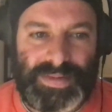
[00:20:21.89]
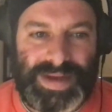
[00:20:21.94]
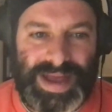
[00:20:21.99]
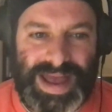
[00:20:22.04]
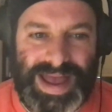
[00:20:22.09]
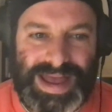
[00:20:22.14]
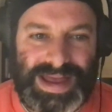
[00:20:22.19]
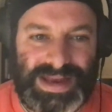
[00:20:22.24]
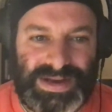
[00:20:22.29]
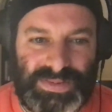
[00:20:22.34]

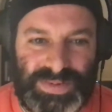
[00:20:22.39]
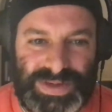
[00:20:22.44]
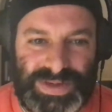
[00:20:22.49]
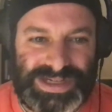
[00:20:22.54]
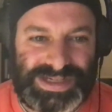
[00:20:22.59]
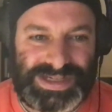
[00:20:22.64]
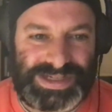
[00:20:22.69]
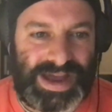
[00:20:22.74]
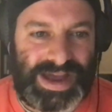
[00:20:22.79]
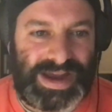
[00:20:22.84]
and we
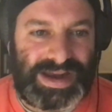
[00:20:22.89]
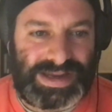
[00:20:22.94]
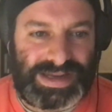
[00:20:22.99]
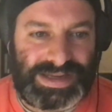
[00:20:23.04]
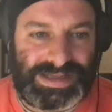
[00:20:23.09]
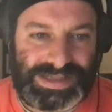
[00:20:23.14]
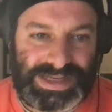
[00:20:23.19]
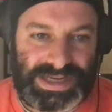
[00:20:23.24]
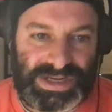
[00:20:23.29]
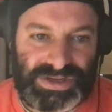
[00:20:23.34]
just kind of
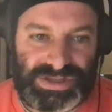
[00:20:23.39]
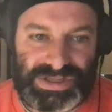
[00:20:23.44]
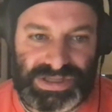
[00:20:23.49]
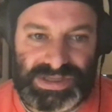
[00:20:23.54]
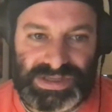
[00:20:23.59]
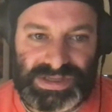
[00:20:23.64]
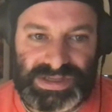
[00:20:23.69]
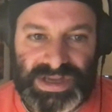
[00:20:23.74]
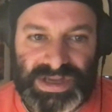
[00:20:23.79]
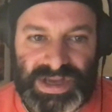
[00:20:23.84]
continue to